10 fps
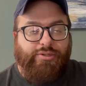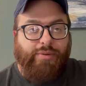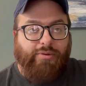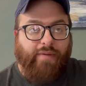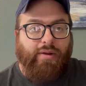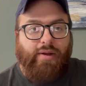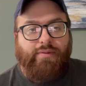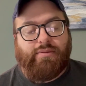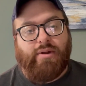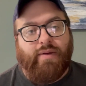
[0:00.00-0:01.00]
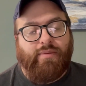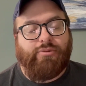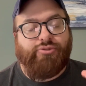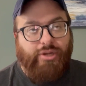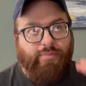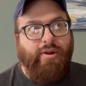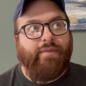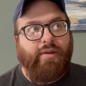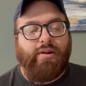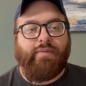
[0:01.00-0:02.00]

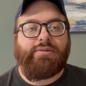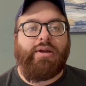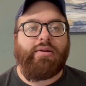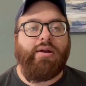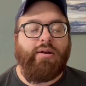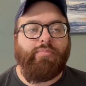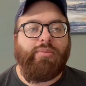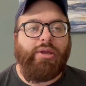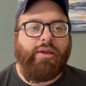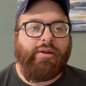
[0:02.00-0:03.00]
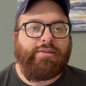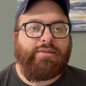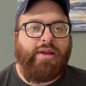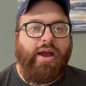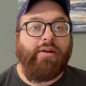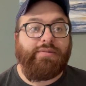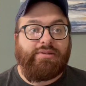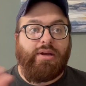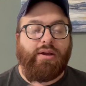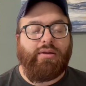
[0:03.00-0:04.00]
cheapgraphicnovels.com and it's out of
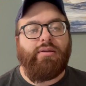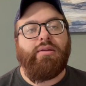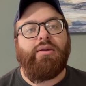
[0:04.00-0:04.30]
stock,